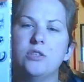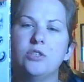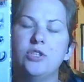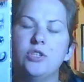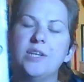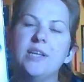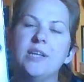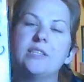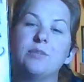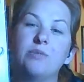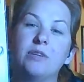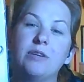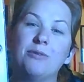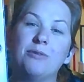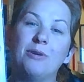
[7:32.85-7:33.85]
She gets a
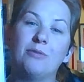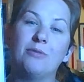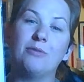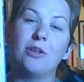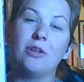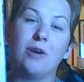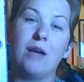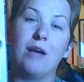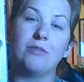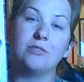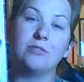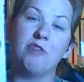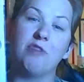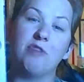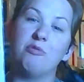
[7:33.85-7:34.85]
preview of all the craft
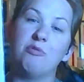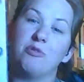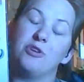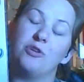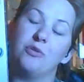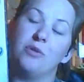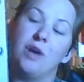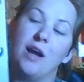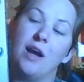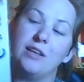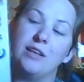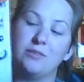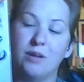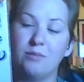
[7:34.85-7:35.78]
stuff before you guys.